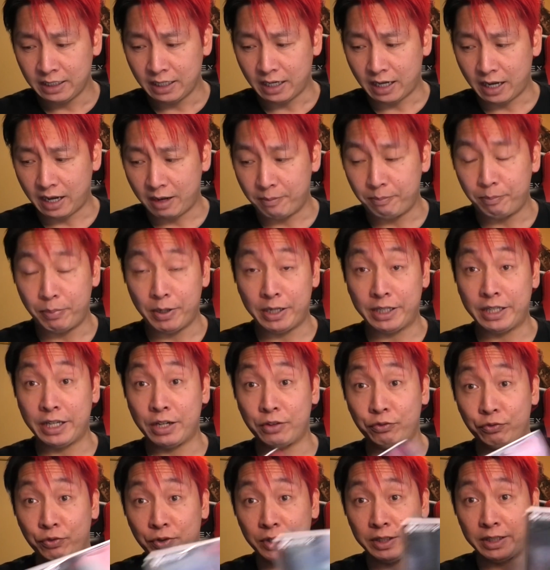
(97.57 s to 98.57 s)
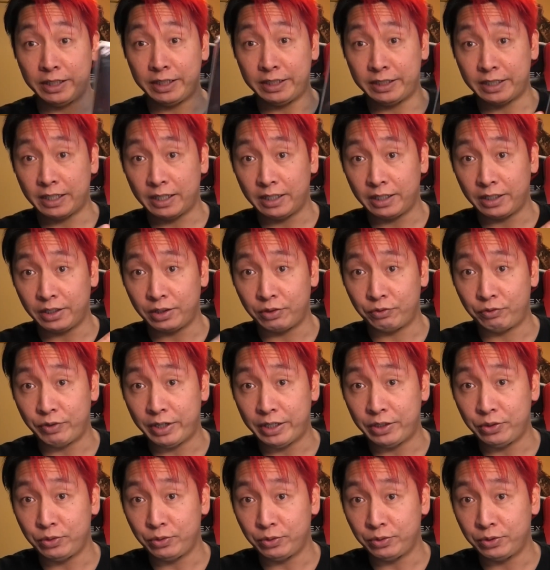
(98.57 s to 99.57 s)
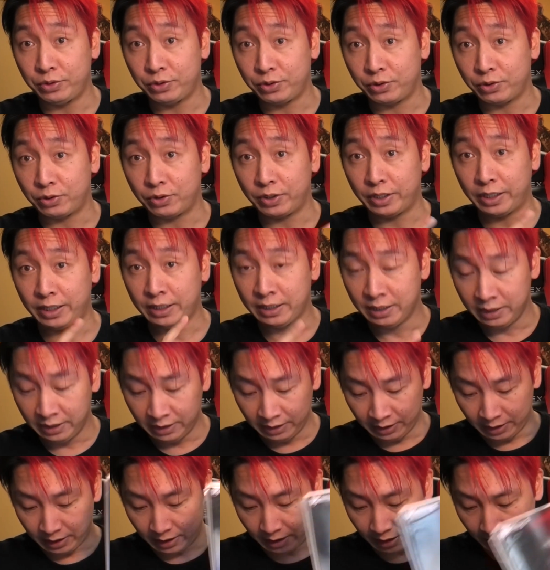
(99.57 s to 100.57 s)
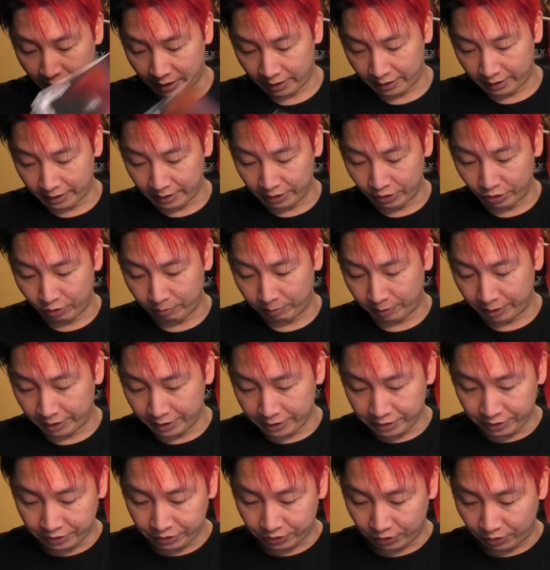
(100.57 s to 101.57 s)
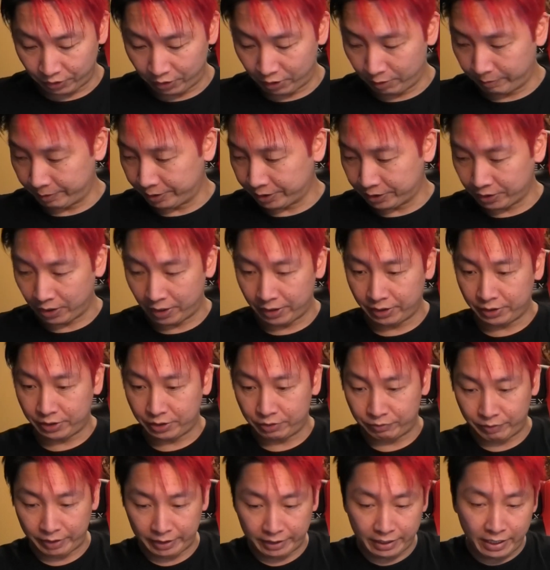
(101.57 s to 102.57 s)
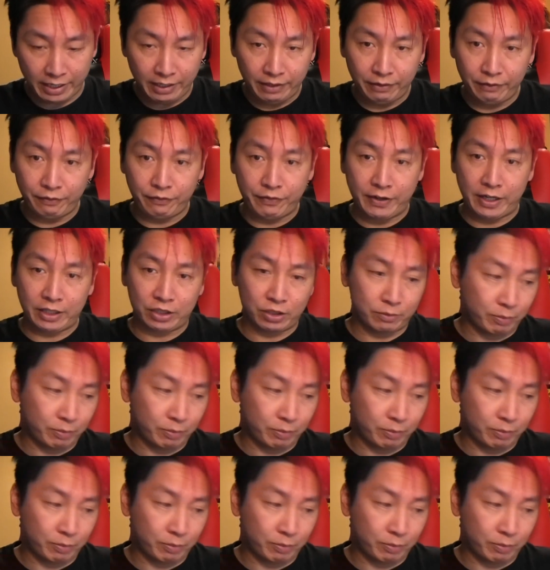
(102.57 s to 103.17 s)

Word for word: um, but yeah, really dug the Red Hood story uh, in Urban Legends, so I'm excited to read that. In fact,